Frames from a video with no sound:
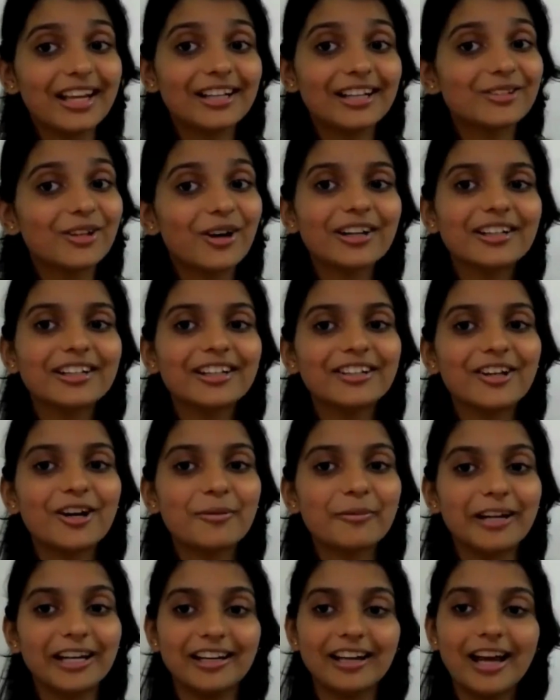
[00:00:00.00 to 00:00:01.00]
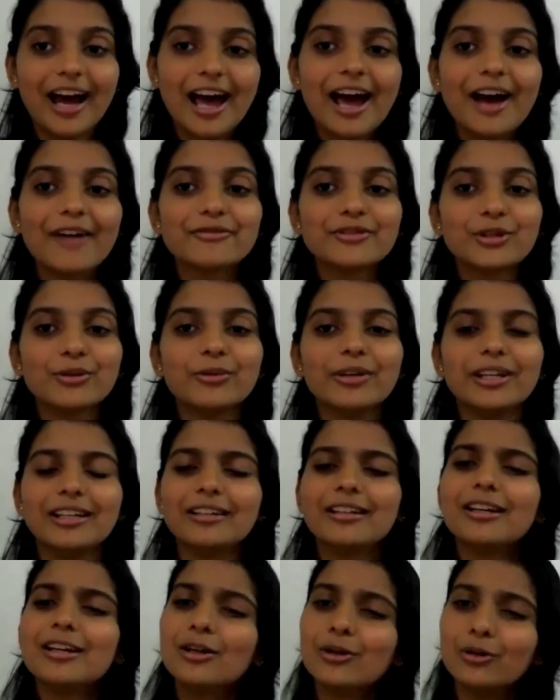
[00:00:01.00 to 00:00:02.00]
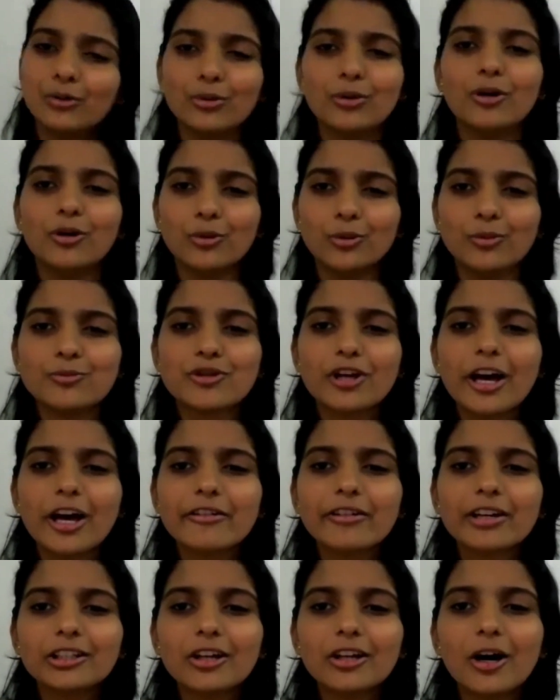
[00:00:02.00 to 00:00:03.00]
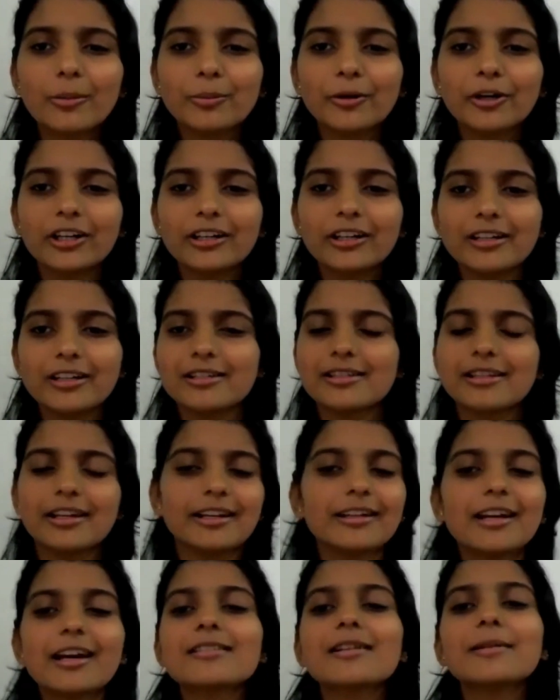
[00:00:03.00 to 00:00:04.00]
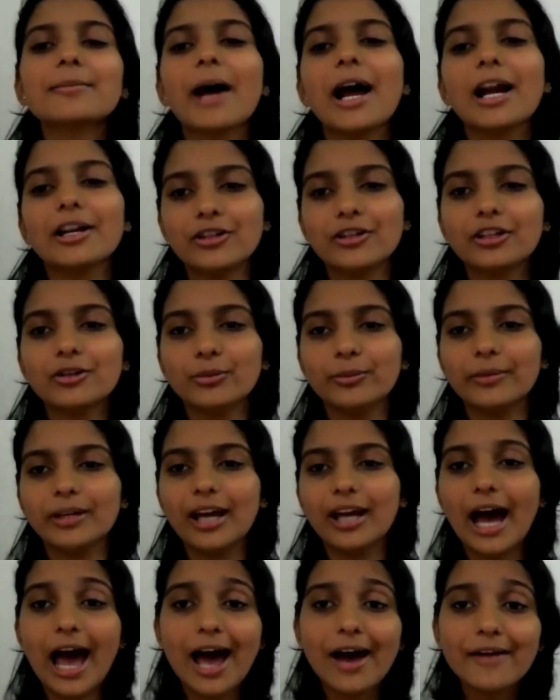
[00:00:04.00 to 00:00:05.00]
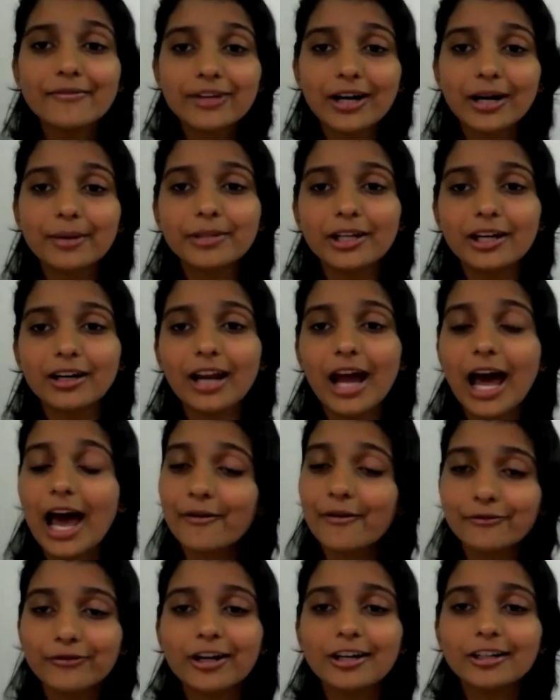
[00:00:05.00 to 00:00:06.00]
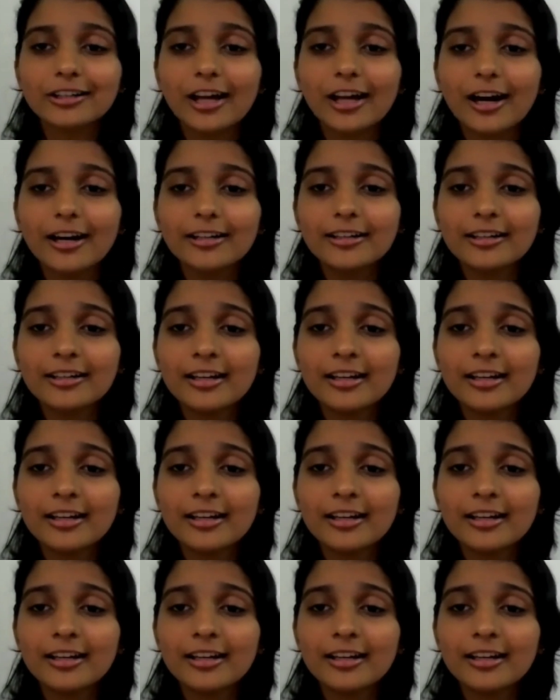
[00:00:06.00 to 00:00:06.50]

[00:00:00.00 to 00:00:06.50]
thought in your mind. I have to win. Whomsoever the opponent is, it doesn't matter to me. I have come here. I have worked hard.